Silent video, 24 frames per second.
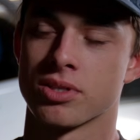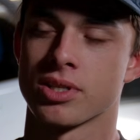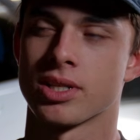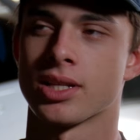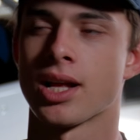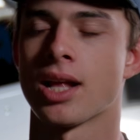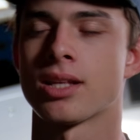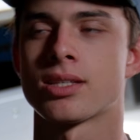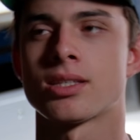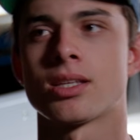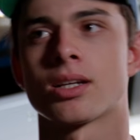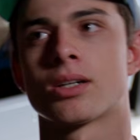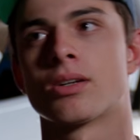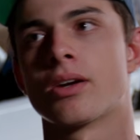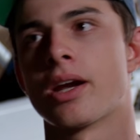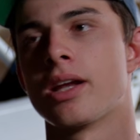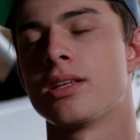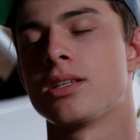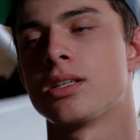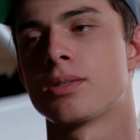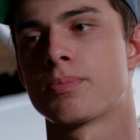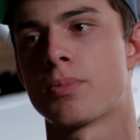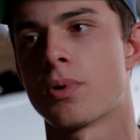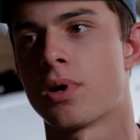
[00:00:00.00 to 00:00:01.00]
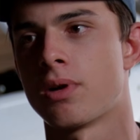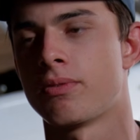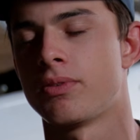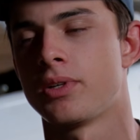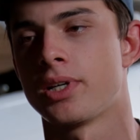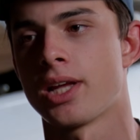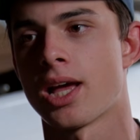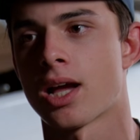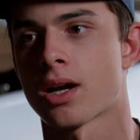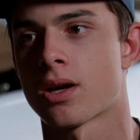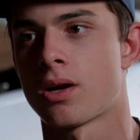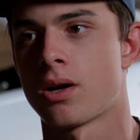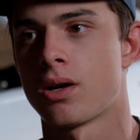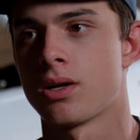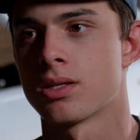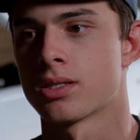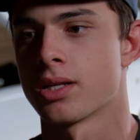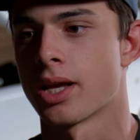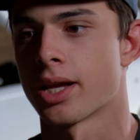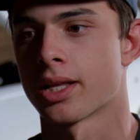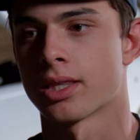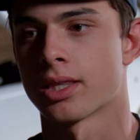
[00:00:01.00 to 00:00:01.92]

And that's the craziest part for Dakar is like